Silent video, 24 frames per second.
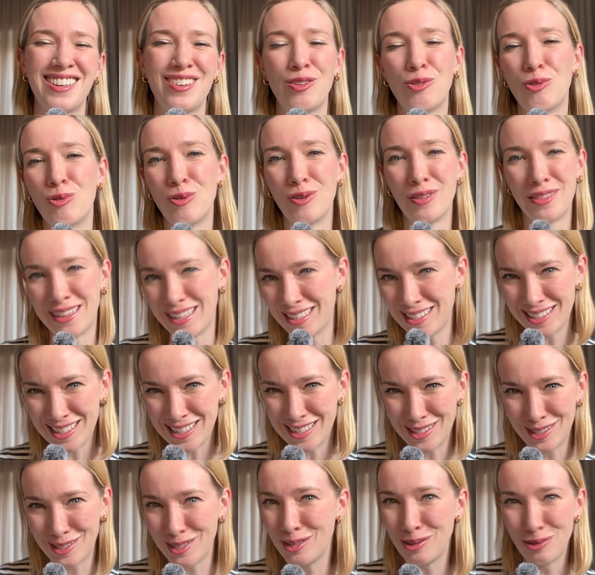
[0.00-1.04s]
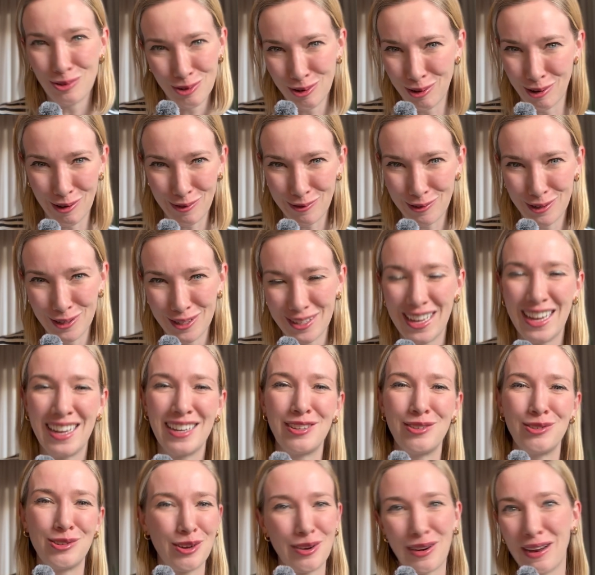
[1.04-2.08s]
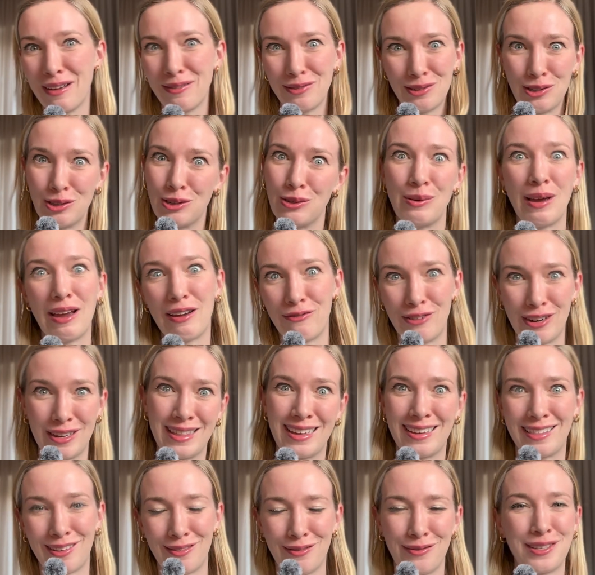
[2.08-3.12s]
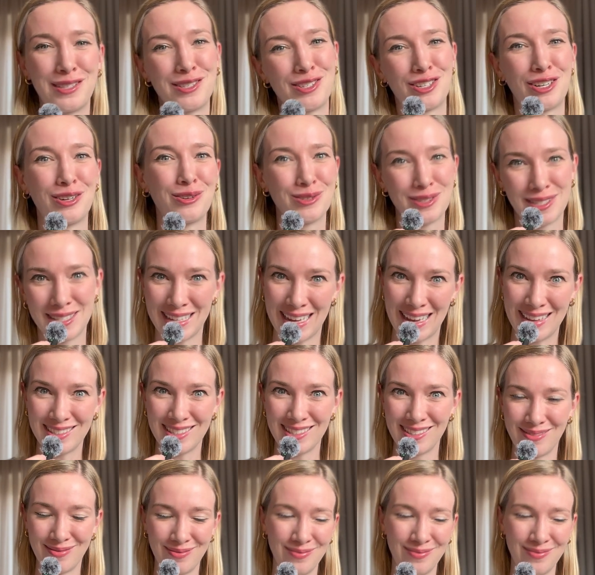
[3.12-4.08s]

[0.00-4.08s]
Or this is your novel, and you don't have to do everything that Fitzgerald says.